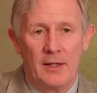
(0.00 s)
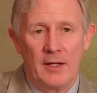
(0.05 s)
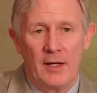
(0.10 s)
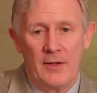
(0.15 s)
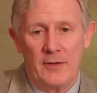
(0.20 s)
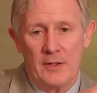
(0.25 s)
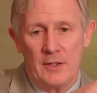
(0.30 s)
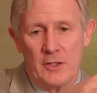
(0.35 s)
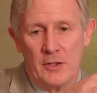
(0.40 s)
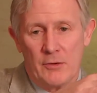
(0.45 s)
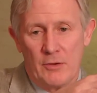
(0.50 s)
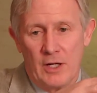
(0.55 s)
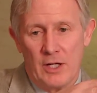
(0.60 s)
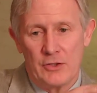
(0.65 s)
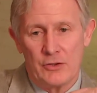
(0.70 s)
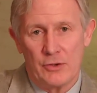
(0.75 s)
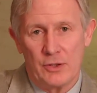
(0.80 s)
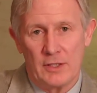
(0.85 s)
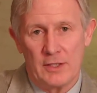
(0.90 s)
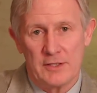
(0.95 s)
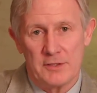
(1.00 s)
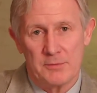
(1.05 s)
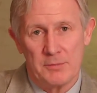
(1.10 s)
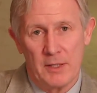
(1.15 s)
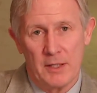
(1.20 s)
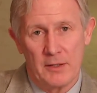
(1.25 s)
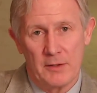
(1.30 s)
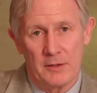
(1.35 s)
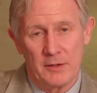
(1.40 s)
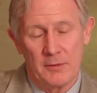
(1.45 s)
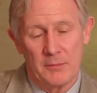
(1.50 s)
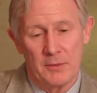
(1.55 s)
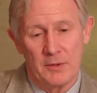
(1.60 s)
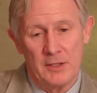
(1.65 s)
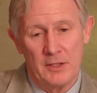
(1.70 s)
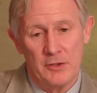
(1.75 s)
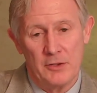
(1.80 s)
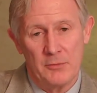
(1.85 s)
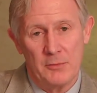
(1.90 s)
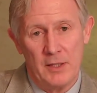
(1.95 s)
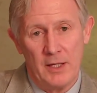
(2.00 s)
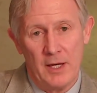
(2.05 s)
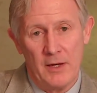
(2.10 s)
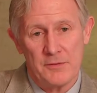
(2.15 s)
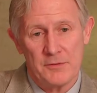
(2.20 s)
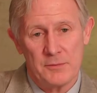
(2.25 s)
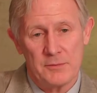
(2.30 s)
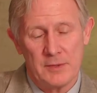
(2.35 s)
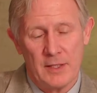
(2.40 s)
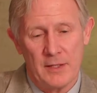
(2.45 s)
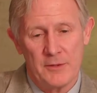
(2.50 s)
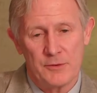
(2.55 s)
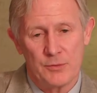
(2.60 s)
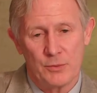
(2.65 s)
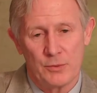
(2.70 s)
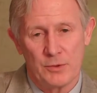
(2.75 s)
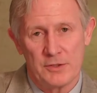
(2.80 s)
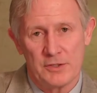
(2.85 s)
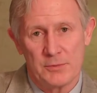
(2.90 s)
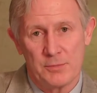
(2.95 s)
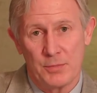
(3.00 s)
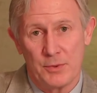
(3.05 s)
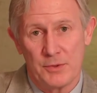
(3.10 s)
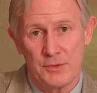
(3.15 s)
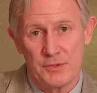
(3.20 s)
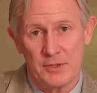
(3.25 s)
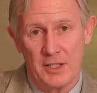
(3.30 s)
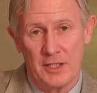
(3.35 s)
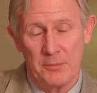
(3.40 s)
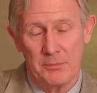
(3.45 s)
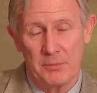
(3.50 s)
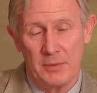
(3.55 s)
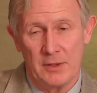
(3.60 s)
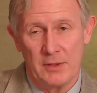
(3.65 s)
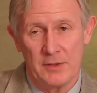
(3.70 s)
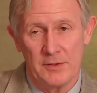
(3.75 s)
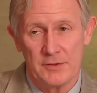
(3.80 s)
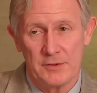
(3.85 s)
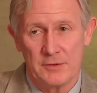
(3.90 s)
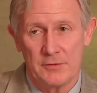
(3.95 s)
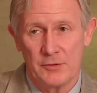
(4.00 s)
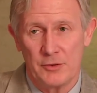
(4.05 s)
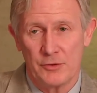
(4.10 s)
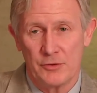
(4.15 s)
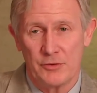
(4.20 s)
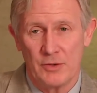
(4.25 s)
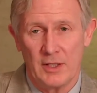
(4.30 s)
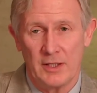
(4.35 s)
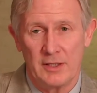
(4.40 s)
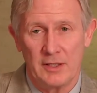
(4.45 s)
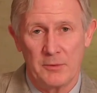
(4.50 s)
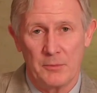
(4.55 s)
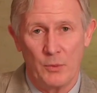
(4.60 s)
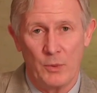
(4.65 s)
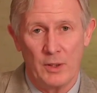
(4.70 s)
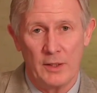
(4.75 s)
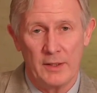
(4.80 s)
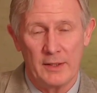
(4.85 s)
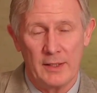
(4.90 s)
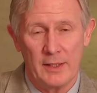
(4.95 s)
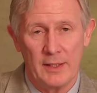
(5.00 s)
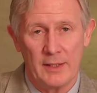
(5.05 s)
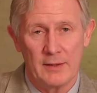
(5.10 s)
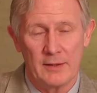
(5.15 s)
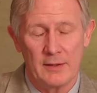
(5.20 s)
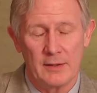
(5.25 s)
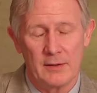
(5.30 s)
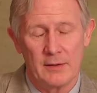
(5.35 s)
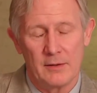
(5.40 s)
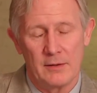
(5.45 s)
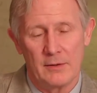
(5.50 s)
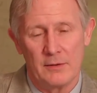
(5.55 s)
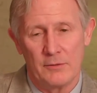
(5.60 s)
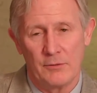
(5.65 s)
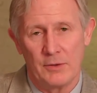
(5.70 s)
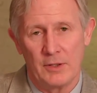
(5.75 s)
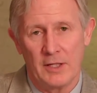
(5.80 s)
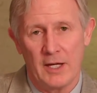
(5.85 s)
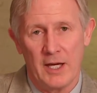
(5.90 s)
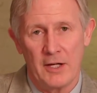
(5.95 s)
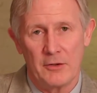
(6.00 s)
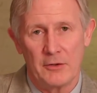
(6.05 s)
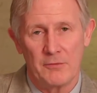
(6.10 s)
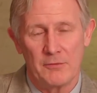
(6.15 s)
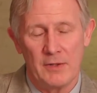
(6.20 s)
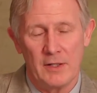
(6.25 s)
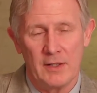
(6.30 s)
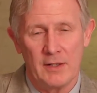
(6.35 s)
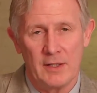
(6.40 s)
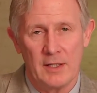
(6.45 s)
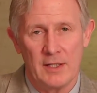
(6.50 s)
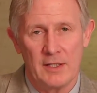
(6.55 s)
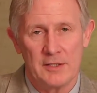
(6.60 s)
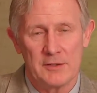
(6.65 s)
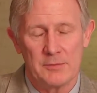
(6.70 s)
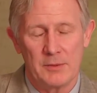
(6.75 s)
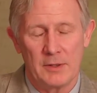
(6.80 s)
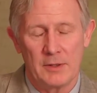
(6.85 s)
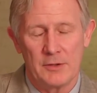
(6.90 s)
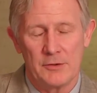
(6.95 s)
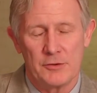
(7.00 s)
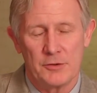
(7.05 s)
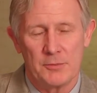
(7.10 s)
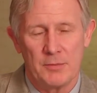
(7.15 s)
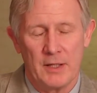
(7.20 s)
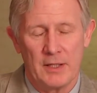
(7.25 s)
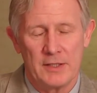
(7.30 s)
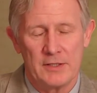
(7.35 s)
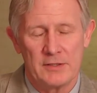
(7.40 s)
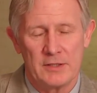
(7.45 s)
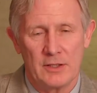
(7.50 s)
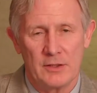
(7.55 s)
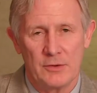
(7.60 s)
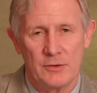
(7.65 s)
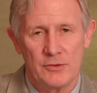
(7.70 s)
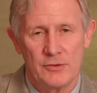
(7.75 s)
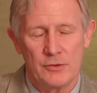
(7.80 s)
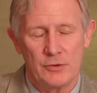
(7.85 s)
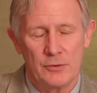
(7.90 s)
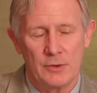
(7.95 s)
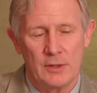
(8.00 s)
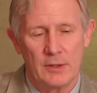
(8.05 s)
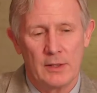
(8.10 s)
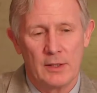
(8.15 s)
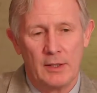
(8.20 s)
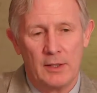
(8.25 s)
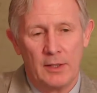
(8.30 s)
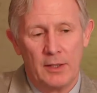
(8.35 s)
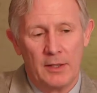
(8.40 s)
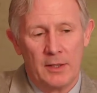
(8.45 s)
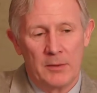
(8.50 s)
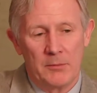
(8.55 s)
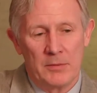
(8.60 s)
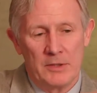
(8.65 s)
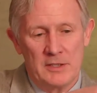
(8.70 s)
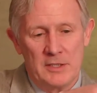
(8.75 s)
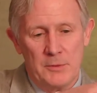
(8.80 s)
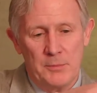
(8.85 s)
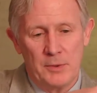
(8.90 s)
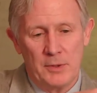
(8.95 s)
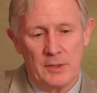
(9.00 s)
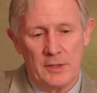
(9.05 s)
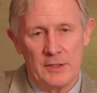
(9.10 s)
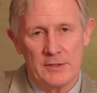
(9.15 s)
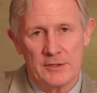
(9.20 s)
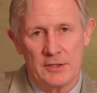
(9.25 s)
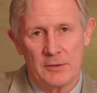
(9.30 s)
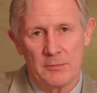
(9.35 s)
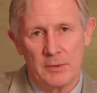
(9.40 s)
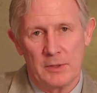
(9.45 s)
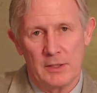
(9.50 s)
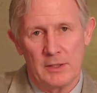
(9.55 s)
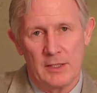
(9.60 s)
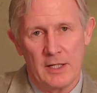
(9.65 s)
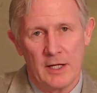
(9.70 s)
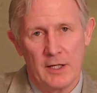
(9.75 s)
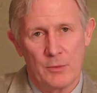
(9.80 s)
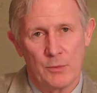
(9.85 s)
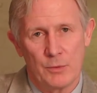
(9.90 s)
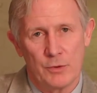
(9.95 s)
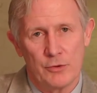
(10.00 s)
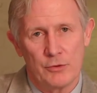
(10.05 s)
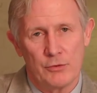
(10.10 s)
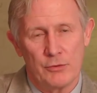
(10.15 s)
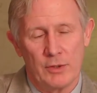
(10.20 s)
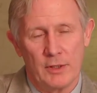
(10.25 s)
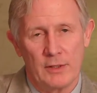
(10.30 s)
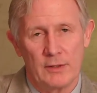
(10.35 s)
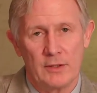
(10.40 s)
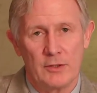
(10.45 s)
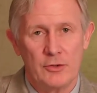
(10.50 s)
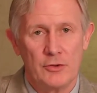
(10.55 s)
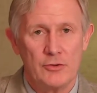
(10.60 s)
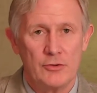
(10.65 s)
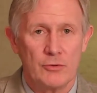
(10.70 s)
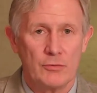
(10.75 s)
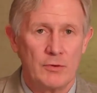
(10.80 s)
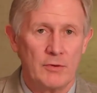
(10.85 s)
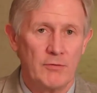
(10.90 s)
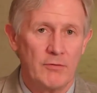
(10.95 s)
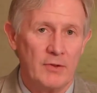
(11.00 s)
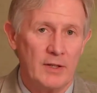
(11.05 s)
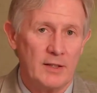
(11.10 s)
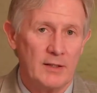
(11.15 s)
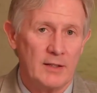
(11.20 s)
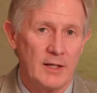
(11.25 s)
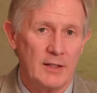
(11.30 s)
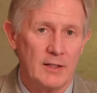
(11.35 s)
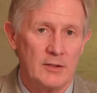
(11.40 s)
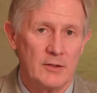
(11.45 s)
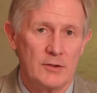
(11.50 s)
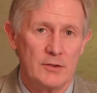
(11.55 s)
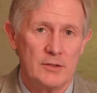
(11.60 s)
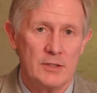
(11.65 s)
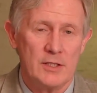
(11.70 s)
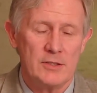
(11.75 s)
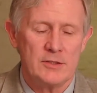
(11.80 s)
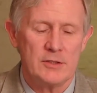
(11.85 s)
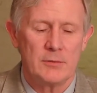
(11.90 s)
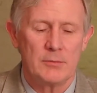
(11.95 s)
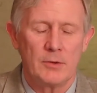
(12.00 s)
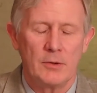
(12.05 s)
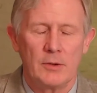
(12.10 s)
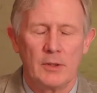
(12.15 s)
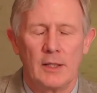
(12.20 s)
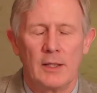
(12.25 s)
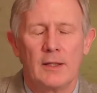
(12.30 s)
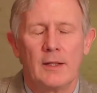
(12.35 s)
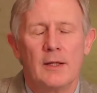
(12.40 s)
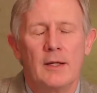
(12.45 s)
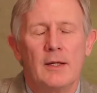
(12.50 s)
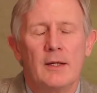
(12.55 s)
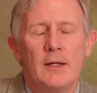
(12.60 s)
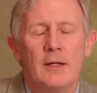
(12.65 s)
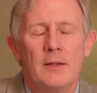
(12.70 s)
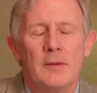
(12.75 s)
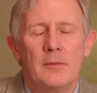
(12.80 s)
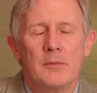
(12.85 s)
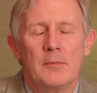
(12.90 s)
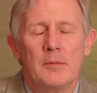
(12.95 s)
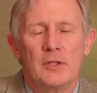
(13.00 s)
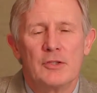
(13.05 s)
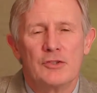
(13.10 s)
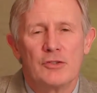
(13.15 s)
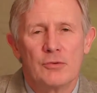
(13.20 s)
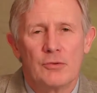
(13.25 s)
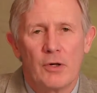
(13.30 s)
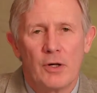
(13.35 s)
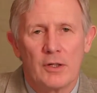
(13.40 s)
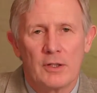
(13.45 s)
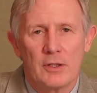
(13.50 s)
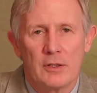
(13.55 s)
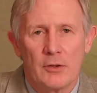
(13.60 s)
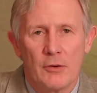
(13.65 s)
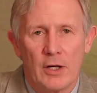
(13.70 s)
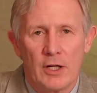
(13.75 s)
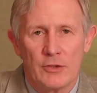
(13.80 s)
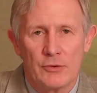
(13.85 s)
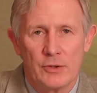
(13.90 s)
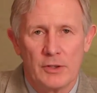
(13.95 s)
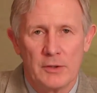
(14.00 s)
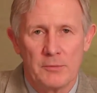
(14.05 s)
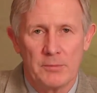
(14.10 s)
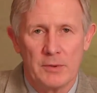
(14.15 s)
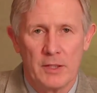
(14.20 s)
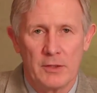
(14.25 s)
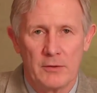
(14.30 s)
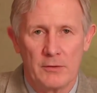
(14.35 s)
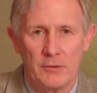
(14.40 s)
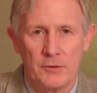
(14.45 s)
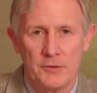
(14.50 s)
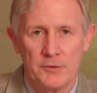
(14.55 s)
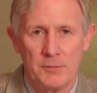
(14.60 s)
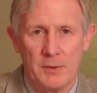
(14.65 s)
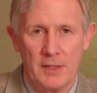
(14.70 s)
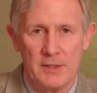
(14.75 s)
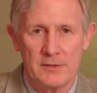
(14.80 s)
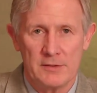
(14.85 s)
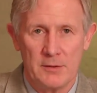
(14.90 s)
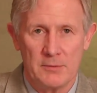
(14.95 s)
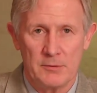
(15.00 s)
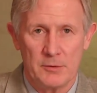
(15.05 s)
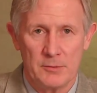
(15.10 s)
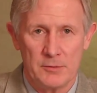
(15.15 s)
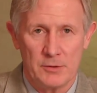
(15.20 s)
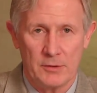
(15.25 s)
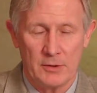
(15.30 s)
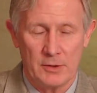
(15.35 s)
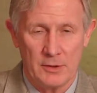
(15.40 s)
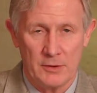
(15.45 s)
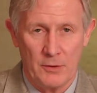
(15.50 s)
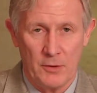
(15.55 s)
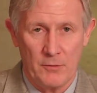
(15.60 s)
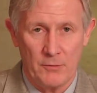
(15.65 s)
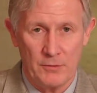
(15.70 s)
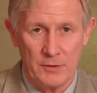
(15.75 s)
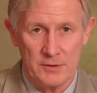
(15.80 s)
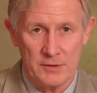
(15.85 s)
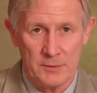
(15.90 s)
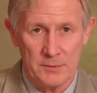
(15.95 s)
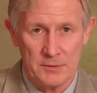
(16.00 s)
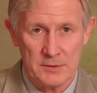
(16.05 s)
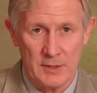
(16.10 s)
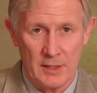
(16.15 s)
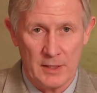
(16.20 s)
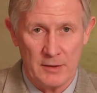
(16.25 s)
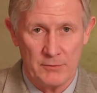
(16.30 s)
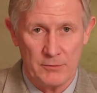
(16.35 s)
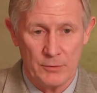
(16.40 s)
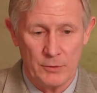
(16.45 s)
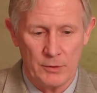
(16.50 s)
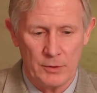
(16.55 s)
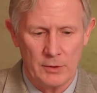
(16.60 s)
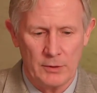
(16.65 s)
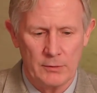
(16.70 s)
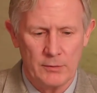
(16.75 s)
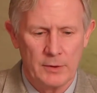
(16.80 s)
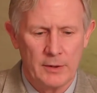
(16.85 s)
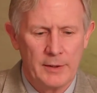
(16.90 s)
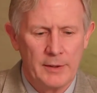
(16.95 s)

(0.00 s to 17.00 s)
And then it gradually gets better. But then you may have some times where it spurts up because of you're trying to get well again and you re-aggravate things because your body's not used to it. But typically it's going to be a downward trend, and you should reflect that in your testimony, because you are going to gradually get better and those pain symptoms are going to hopefully subside for you.